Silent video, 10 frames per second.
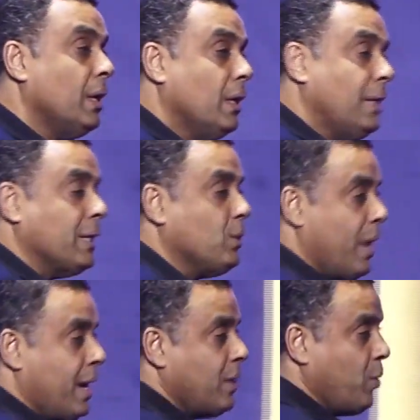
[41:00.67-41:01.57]
that you
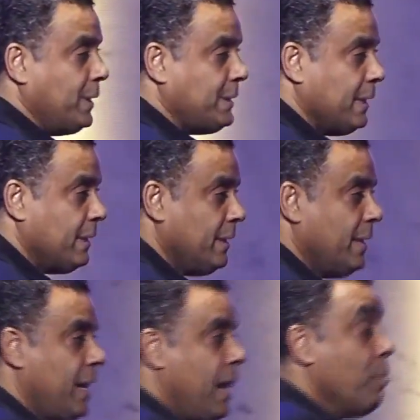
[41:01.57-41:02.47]
are anointed.
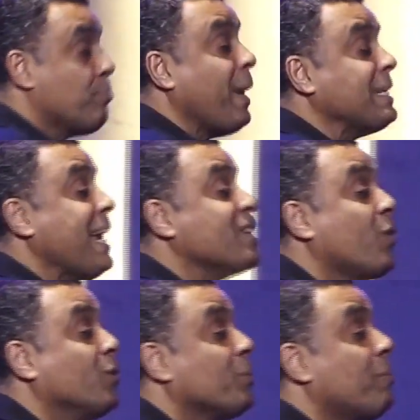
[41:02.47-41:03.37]
Pressure is
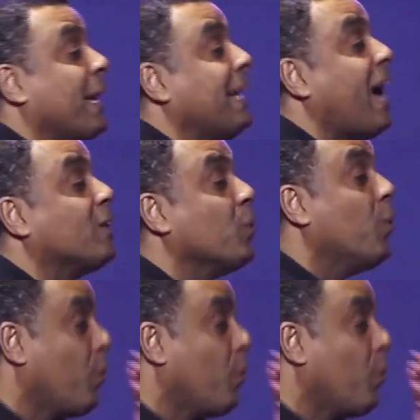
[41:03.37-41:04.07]
going to bring it down to